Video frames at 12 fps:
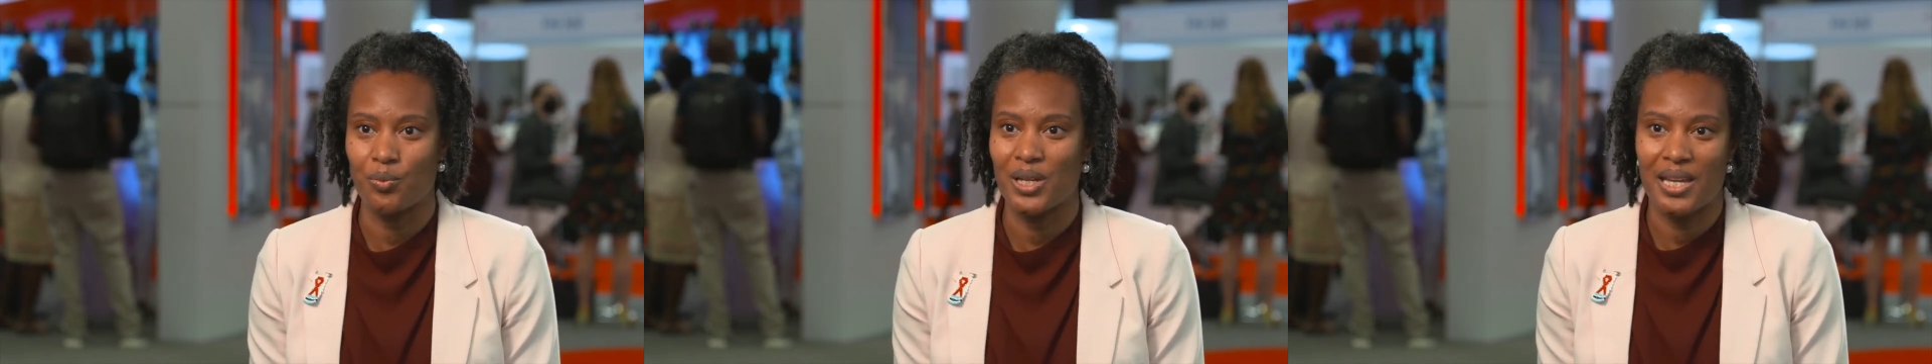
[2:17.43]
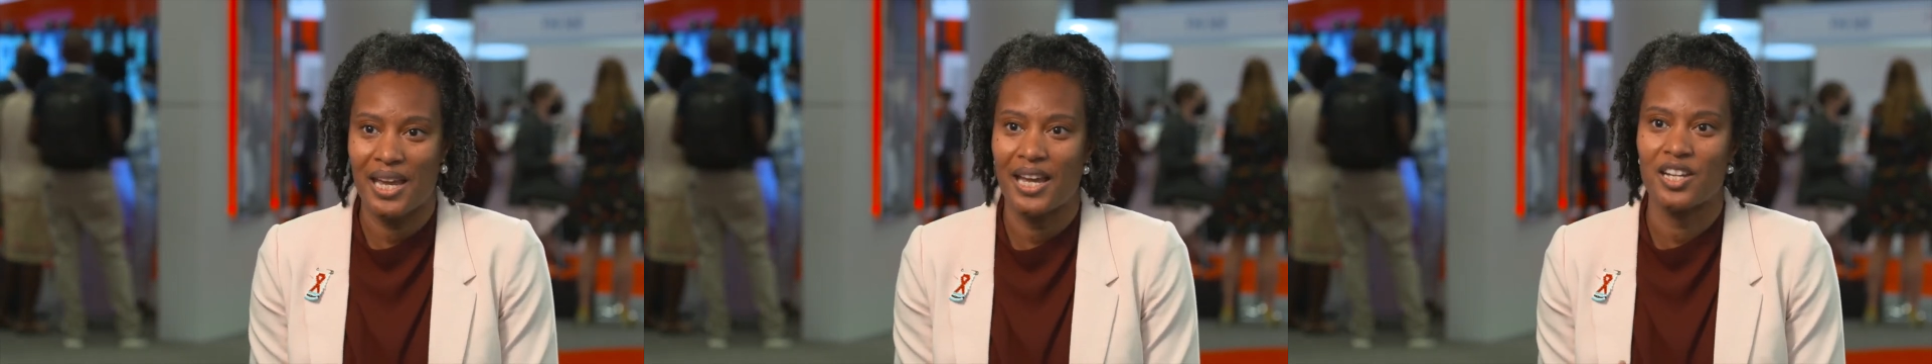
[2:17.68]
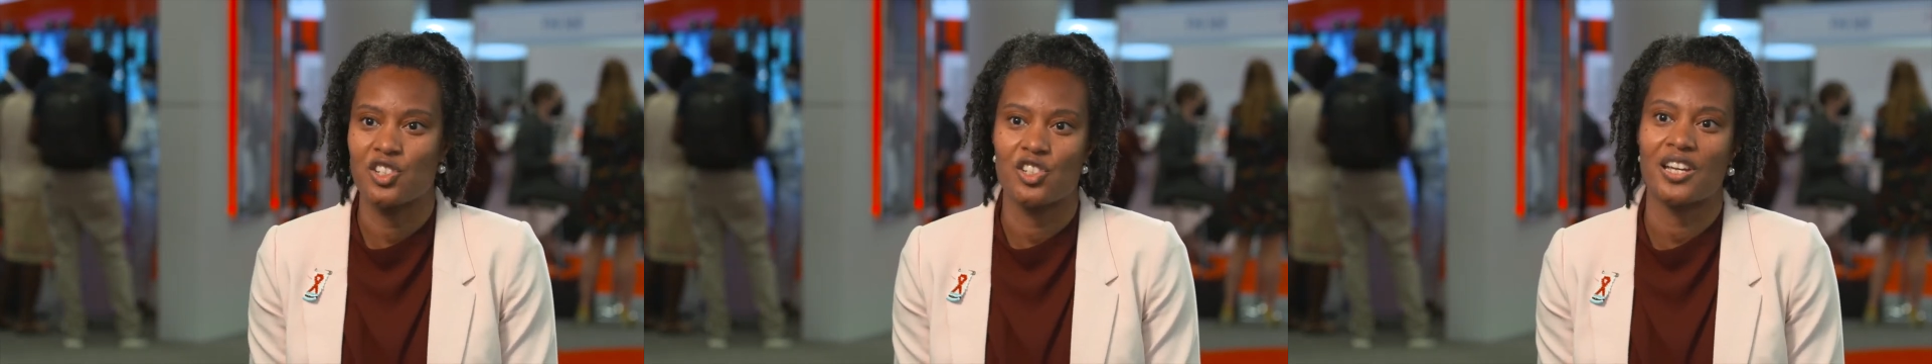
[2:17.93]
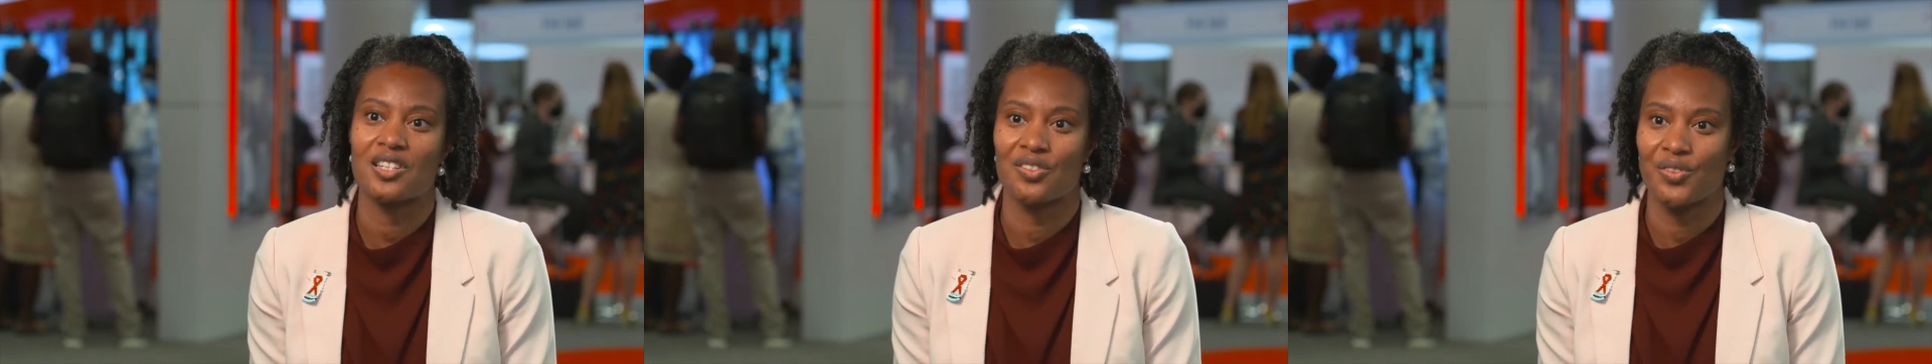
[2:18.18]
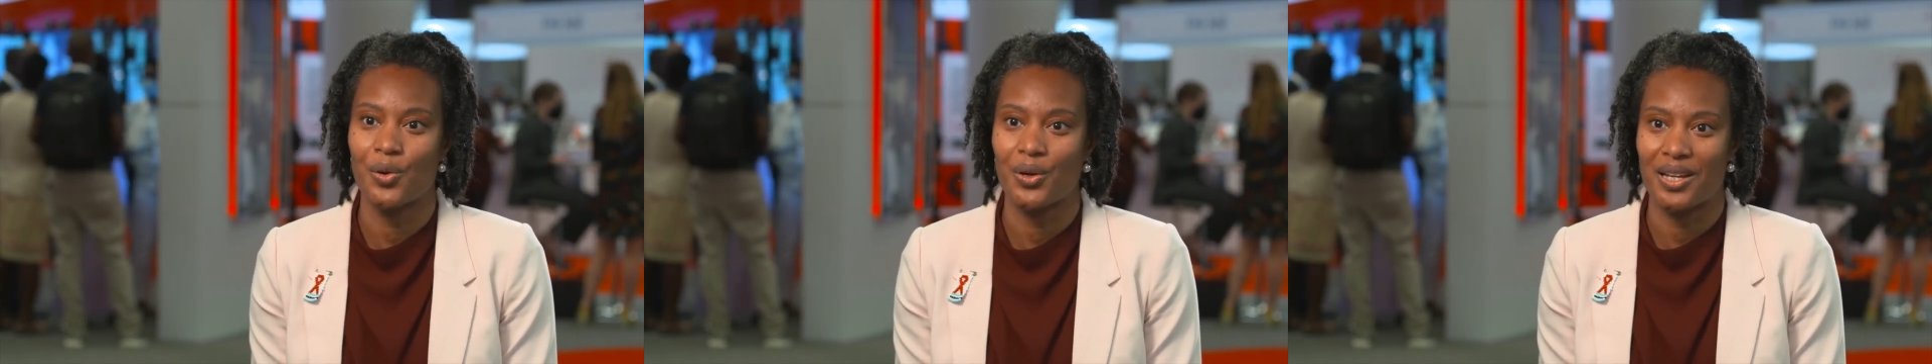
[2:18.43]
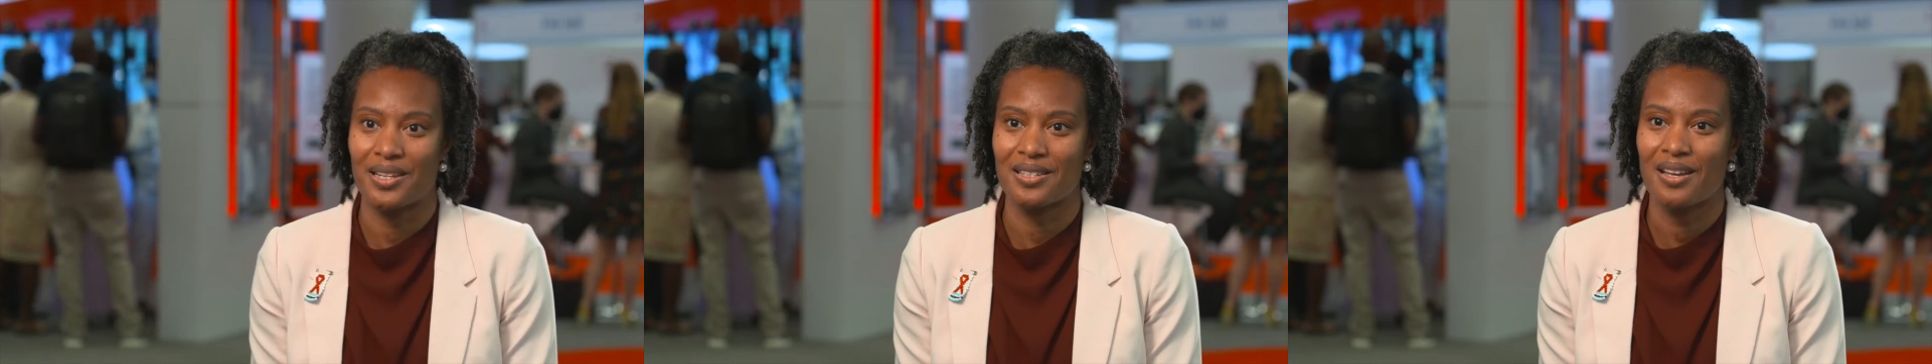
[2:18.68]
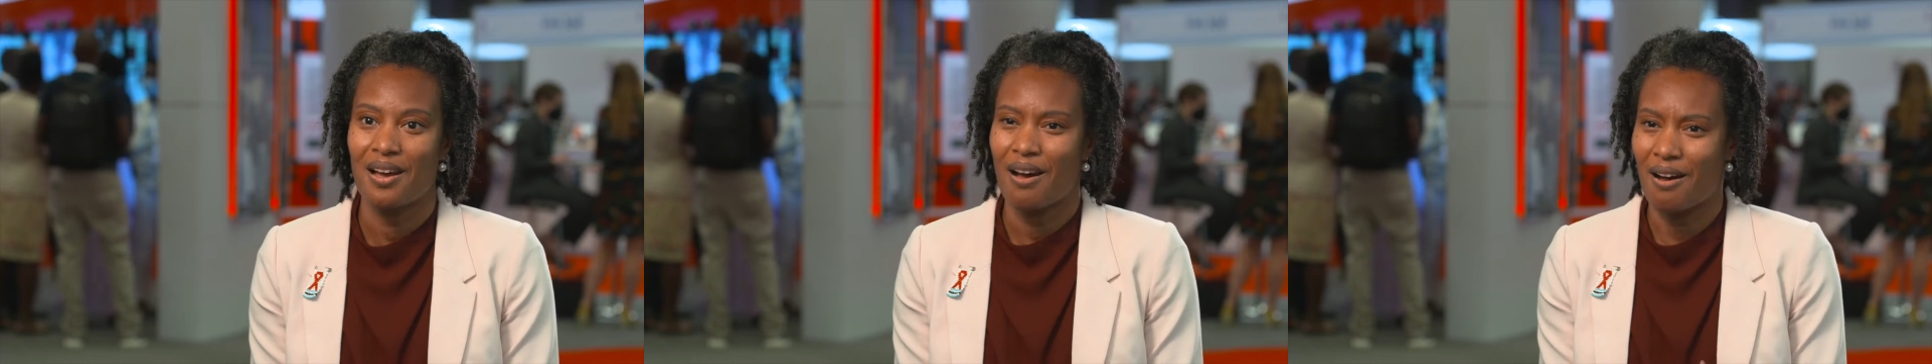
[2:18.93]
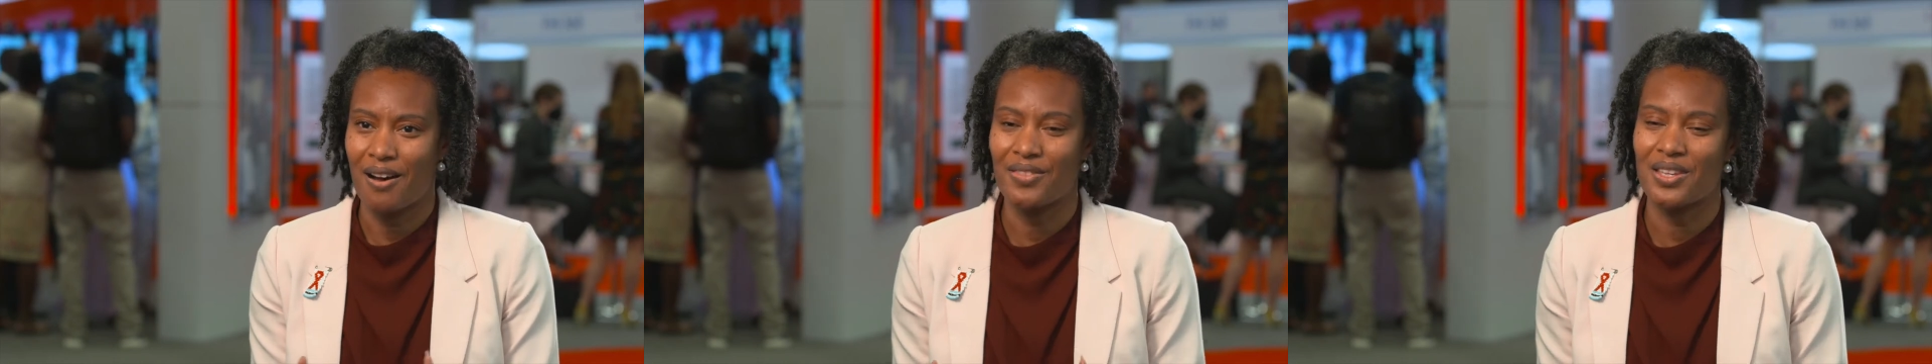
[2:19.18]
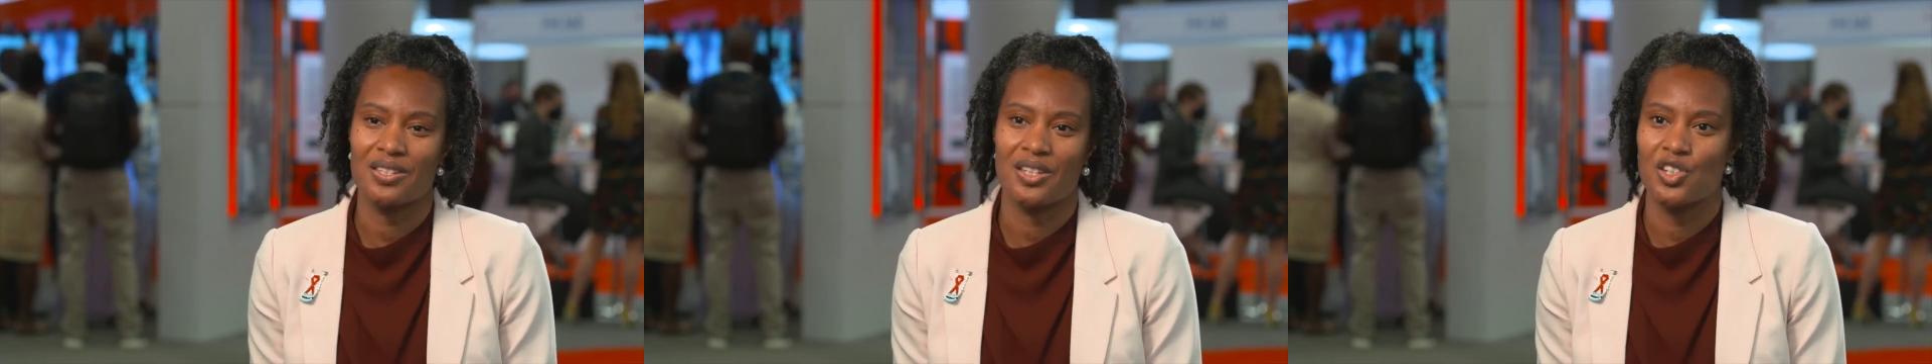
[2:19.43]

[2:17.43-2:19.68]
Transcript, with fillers: We can't just focus on this